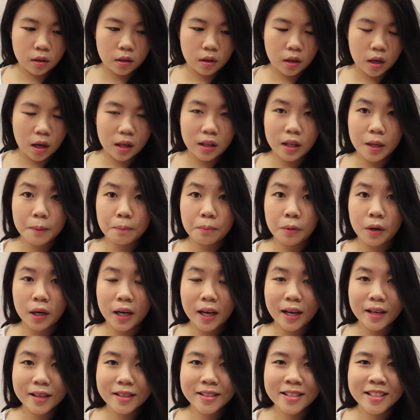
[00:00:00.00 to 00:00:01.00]
got lip
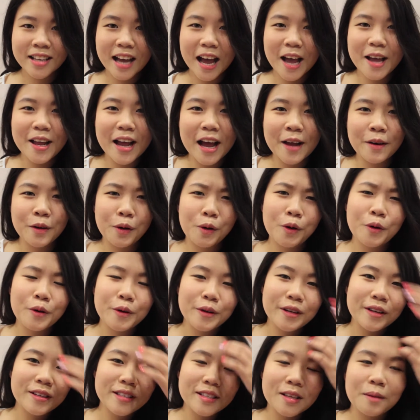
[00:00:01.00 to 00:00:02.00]
products. I don't
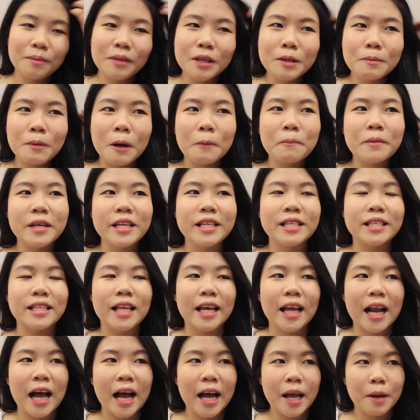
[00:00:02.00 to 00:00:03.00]
know, something about me is
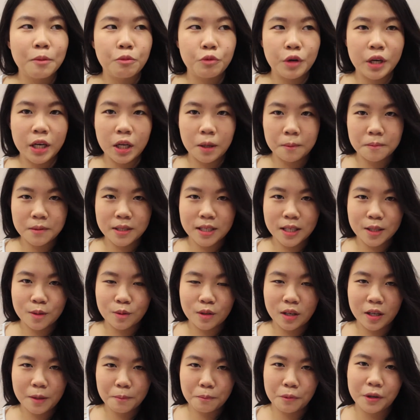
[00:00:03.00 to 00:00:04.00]
that I am really obsessed
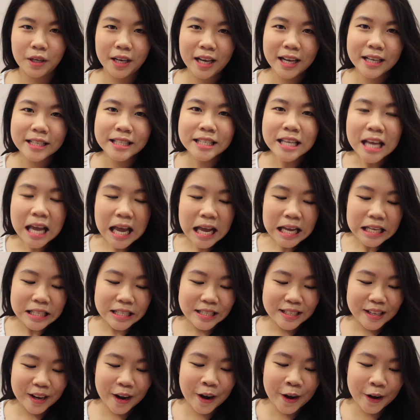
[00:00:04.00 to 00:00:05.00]
with lip products,
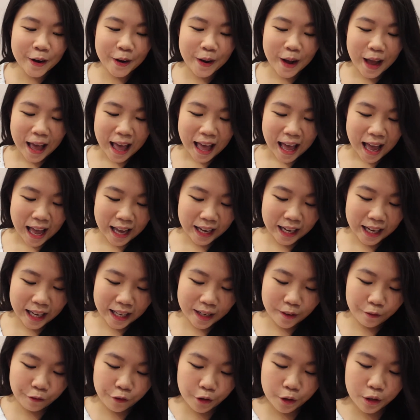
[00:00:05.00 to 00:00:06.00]
so I
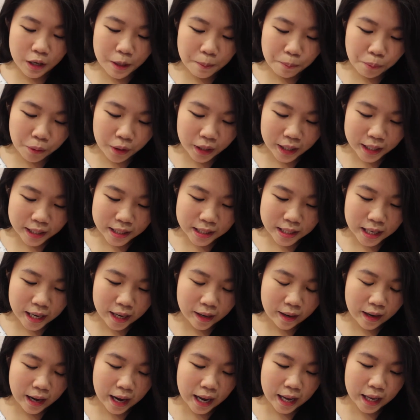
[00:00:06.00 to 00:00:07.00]
got a few lip products
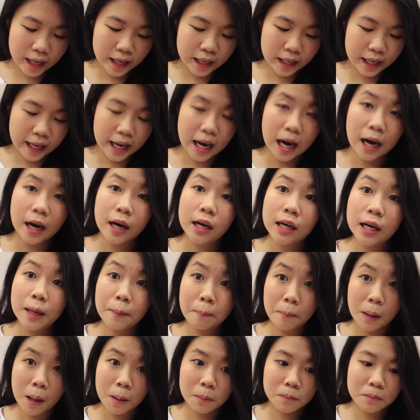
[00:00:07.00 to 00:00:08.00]
there, and they are
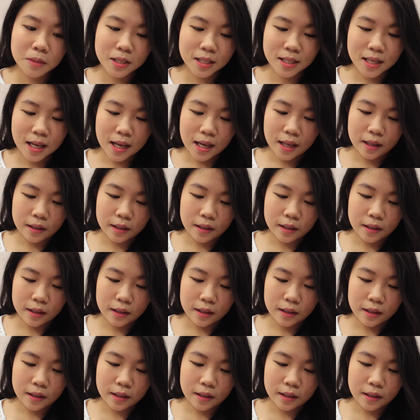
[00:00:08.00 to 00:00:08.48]
lip balms.